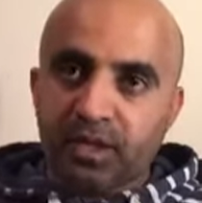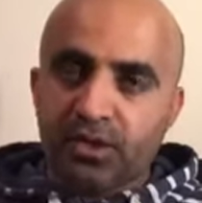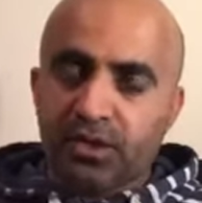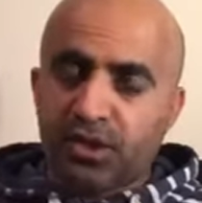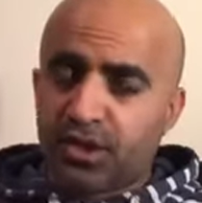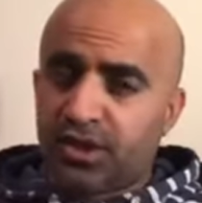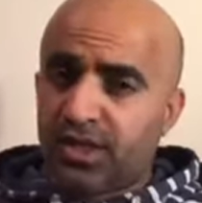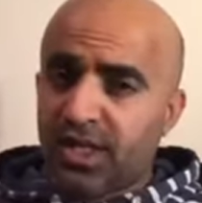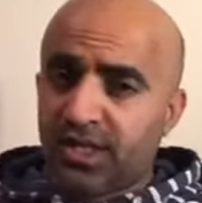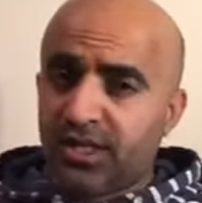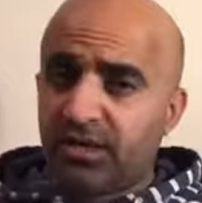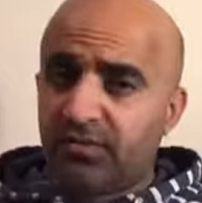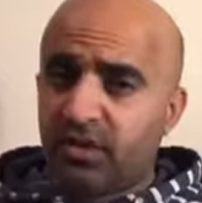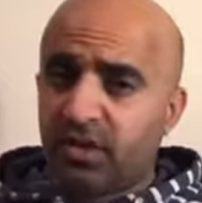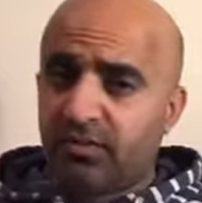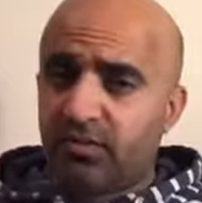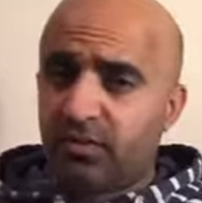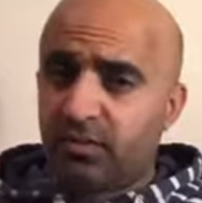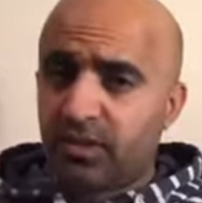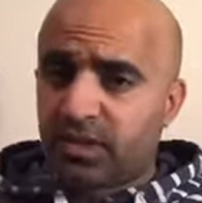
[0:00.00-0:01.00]
successive
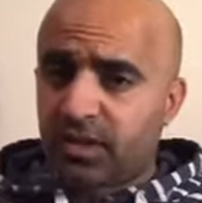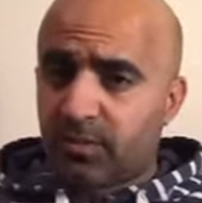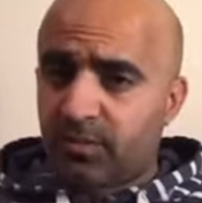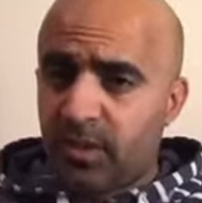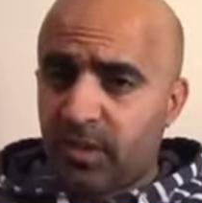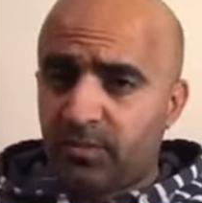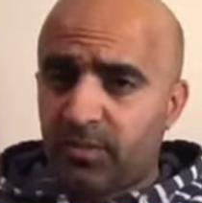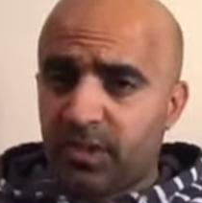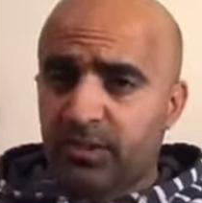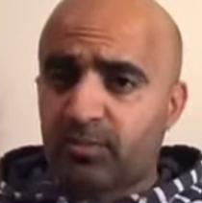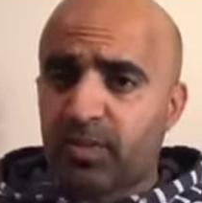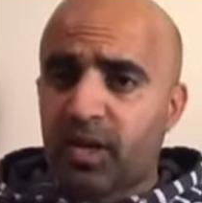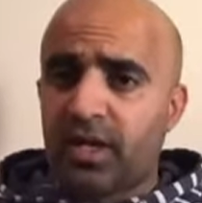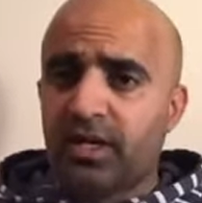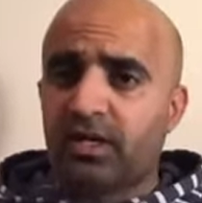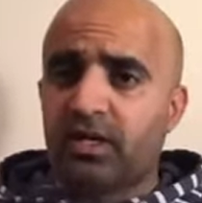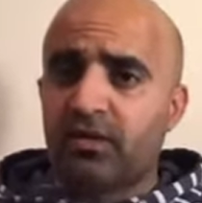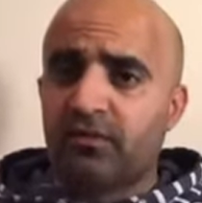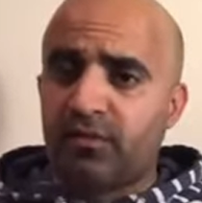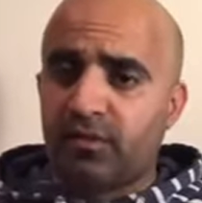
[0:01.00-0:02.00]
governments, the People's
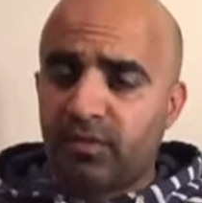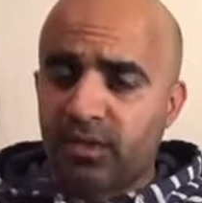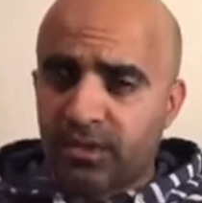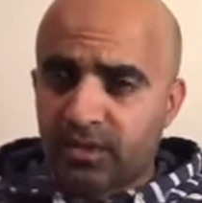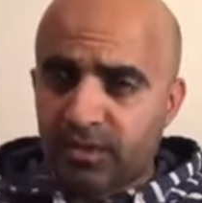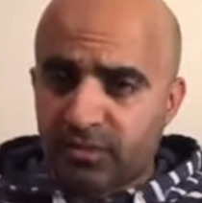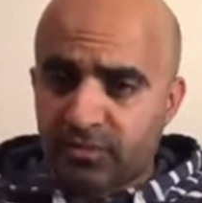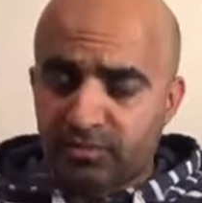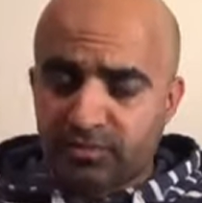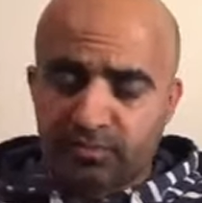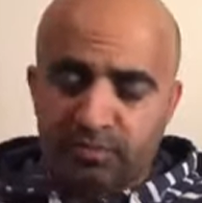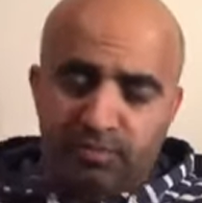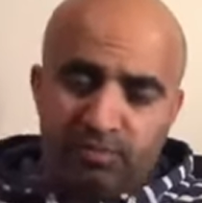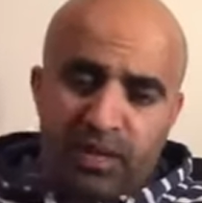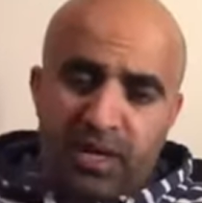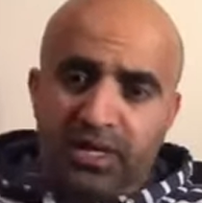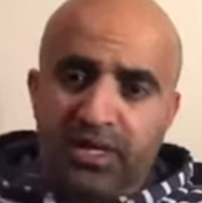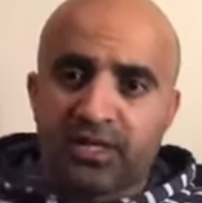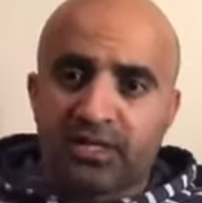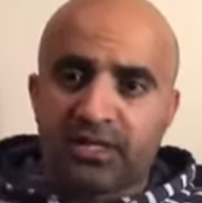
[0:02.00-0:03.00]
Party government, the
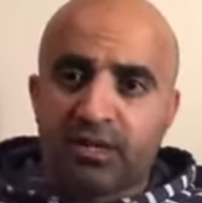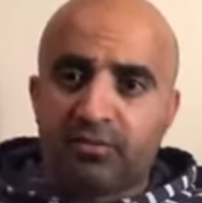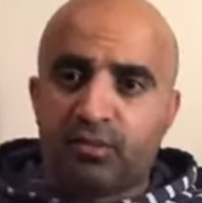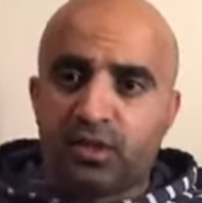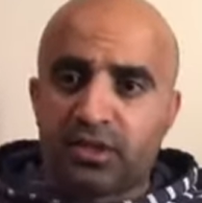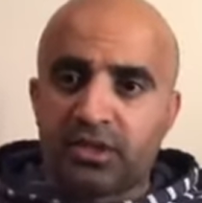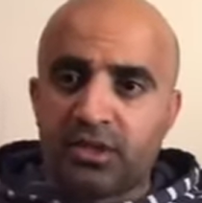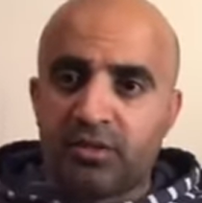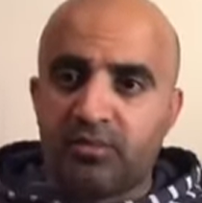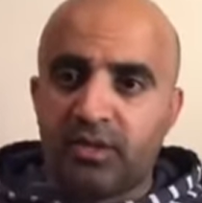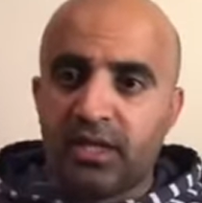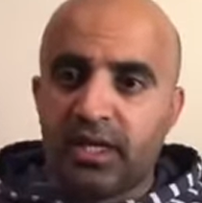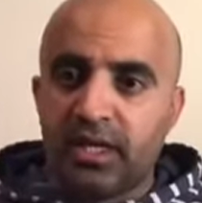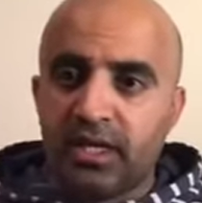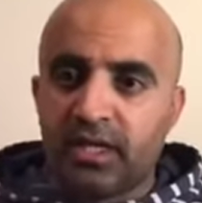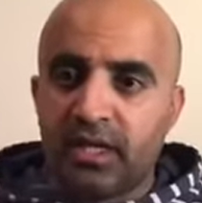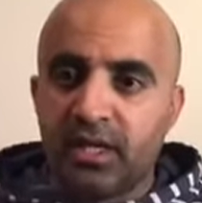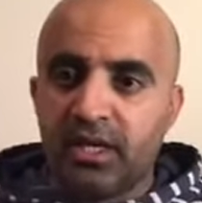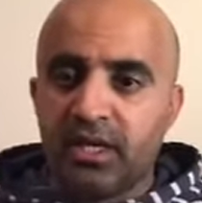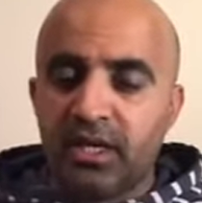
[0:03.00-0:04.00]
Pakistan Muslim
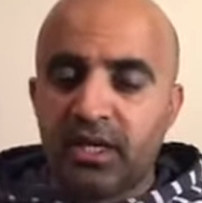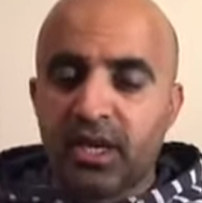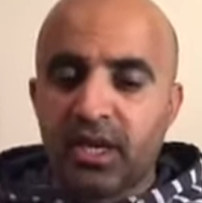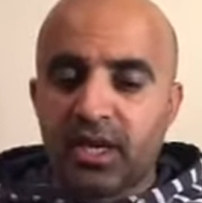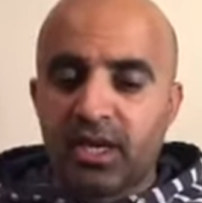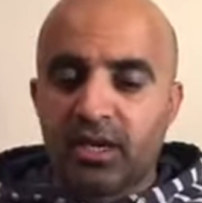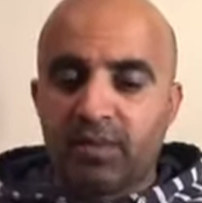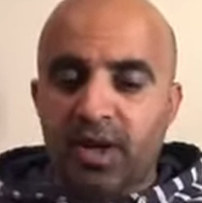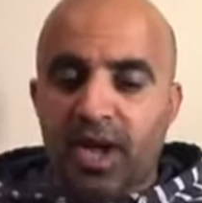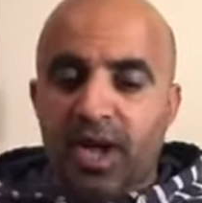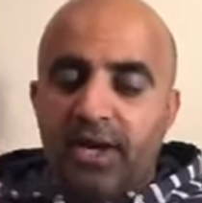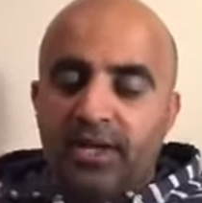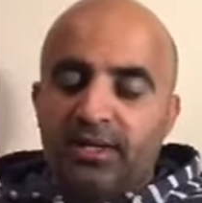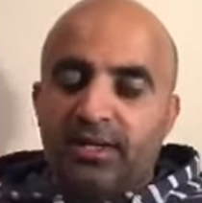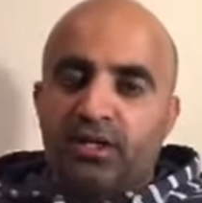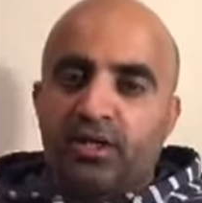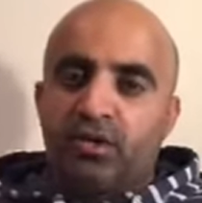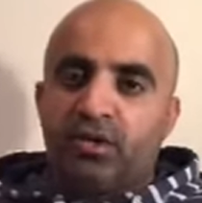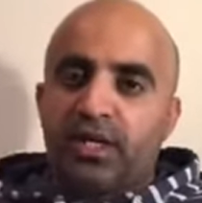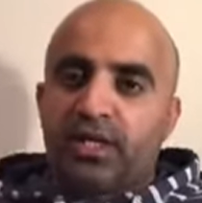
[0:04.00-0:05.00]
League,
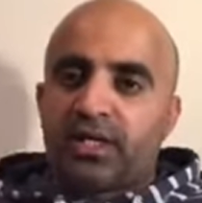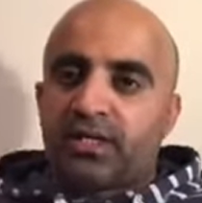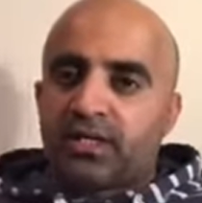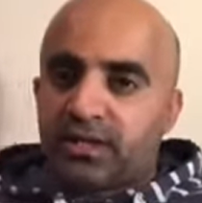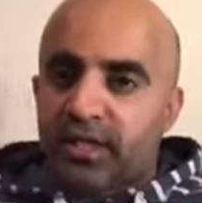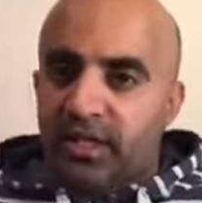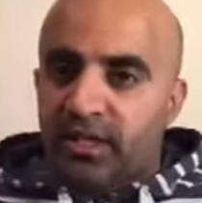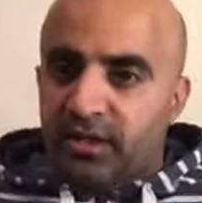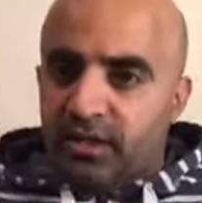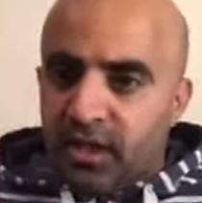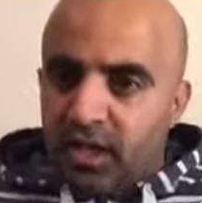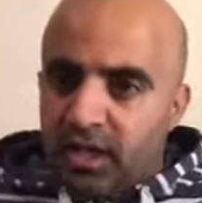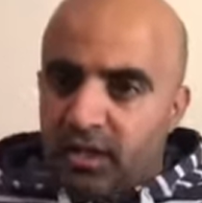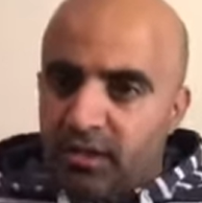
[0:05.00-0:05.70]
and to an extent,